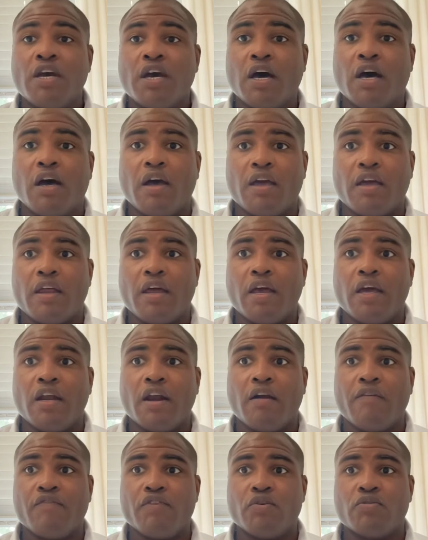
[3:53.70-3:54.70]

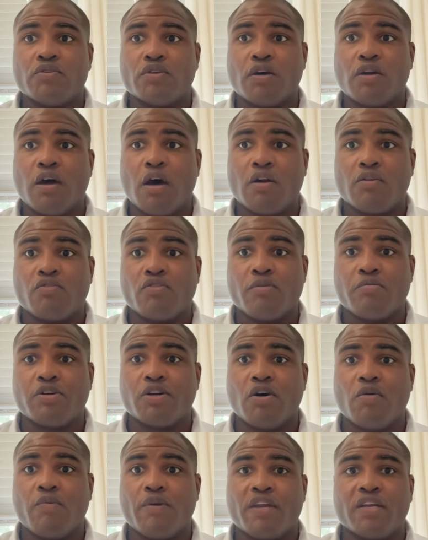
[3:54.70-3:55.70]
our views on
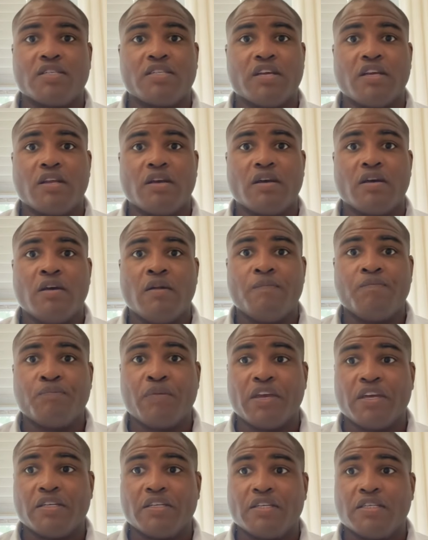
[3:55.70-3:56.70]
crypto. And we continue to
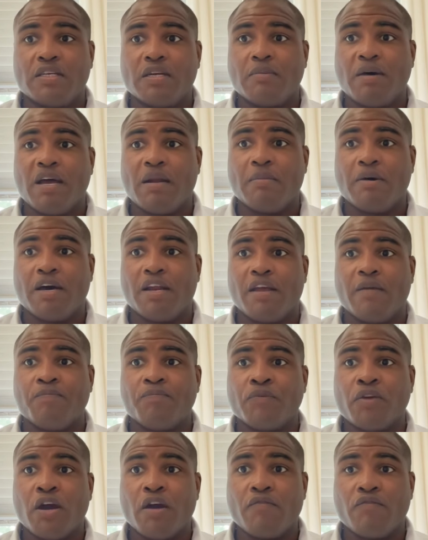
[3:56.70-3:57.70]
make a decent amount of money
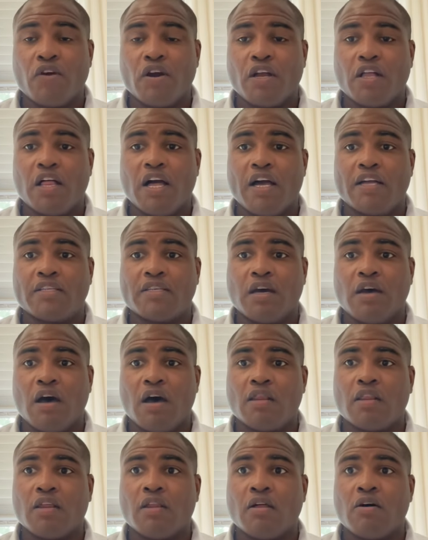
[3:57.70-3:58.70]
for our clients
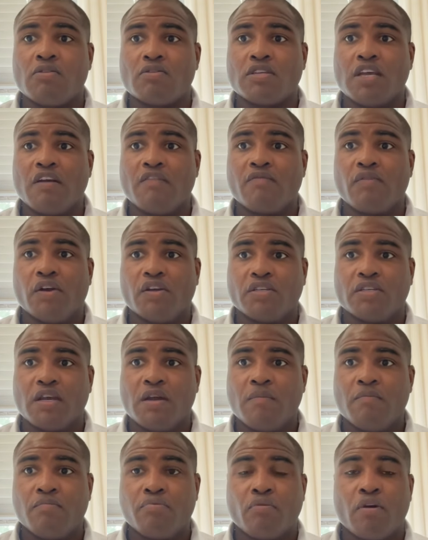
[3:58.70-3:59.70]
on the long side of risk,
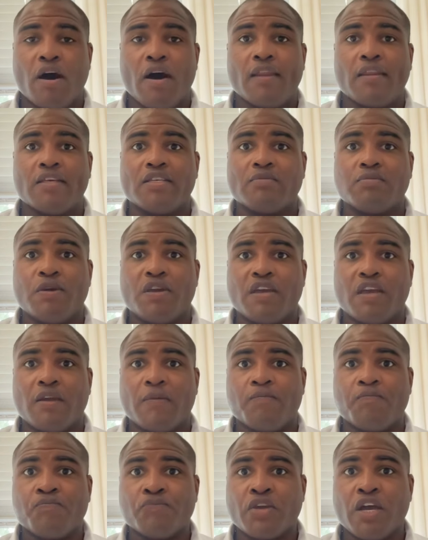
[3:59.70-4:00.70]
broadly
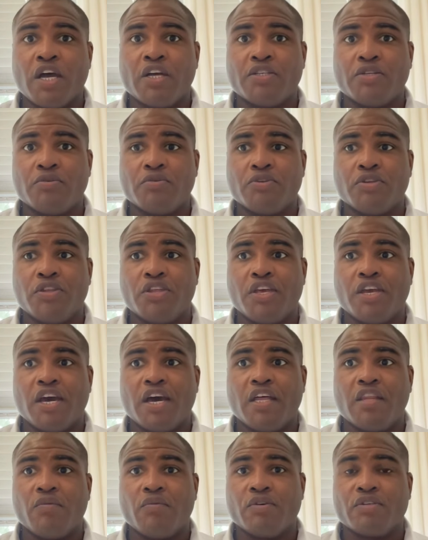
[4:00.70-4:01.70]
speaking, due to
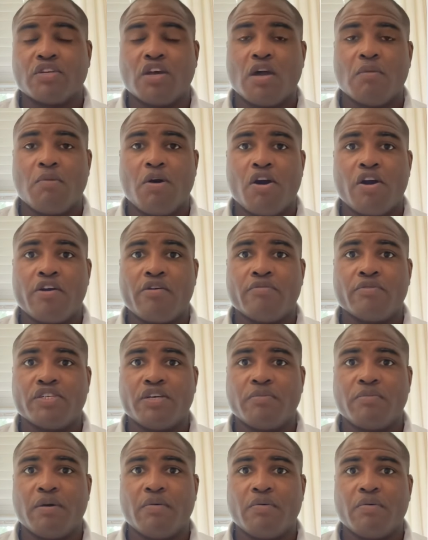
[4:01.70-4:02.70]
the risk on market
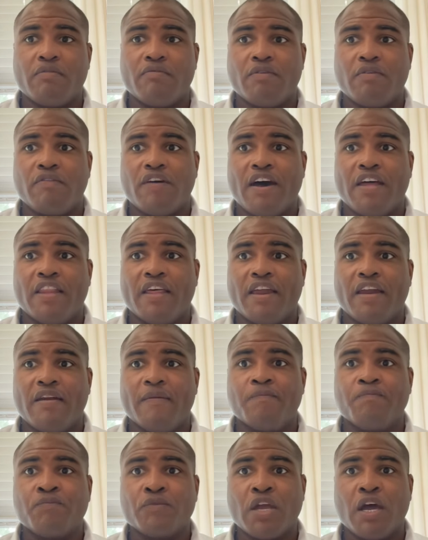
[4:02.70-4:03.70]
regime that we've
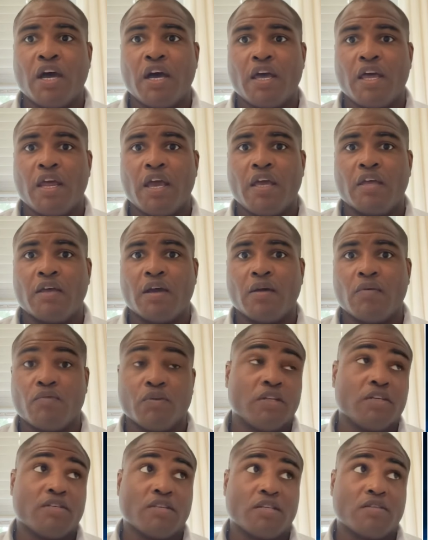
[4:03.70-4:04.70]
highlighted and
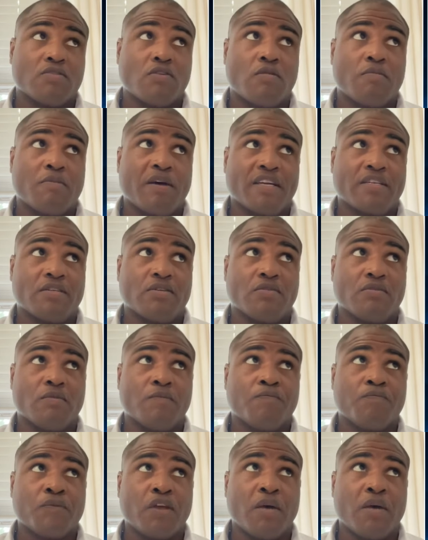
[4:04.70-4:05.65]
really since going back to